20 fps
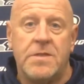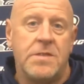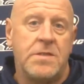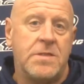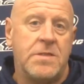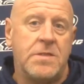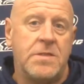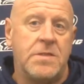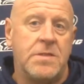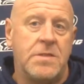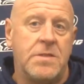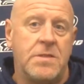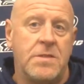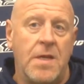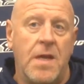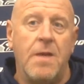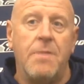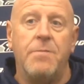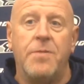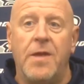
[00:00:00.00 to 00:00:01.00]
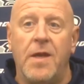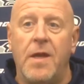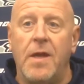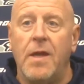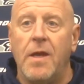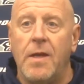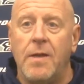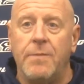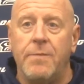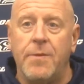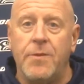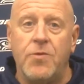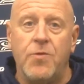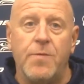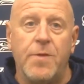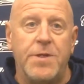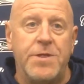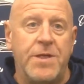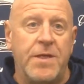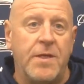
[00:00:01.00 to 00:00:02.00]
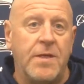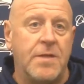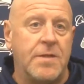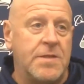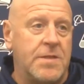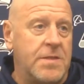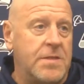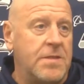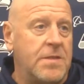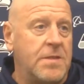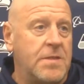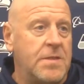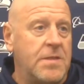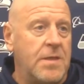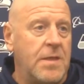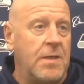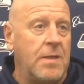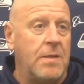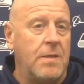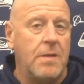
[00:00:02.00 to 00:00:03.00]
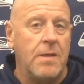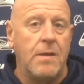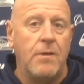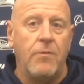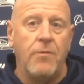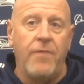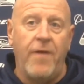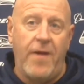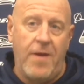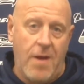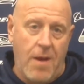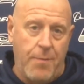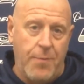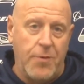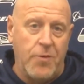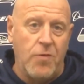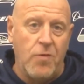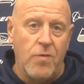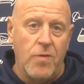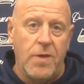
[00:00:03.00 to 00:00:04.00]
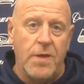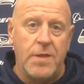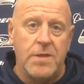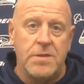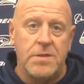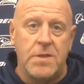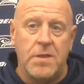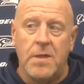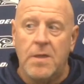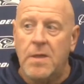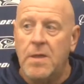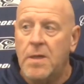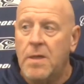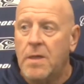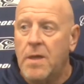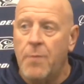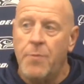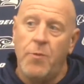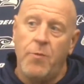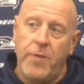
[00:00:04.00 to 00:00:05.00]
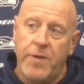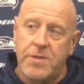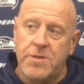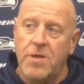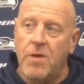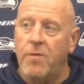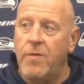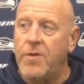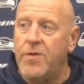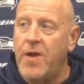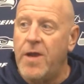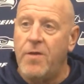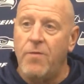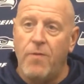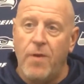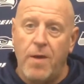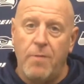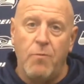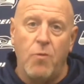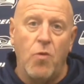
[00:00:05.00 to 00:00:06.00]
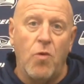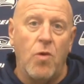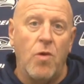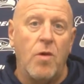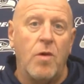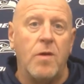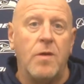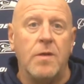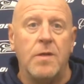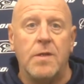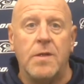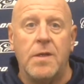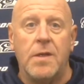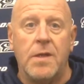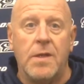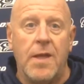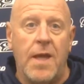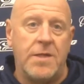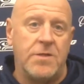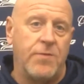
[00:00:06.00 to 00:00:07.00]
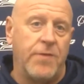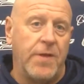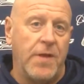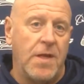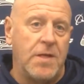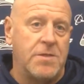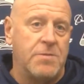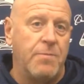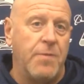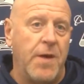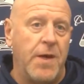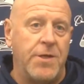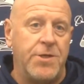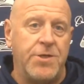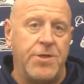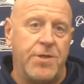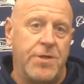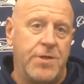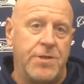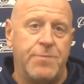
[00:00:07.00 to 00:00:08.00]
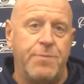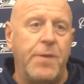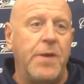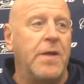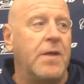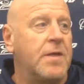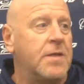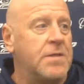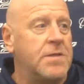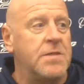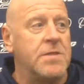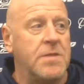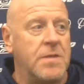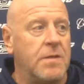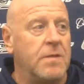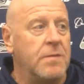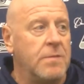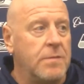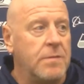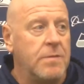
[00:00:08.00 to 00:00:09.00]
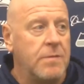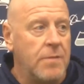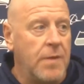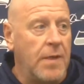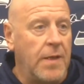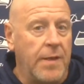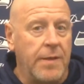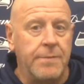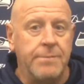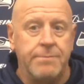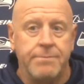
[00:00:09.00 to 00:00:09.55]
Same thing, too much inconsistency. We've had opportunities. A couple weeks ago we tried to run it more. Last week not as much. Just being consistent, really.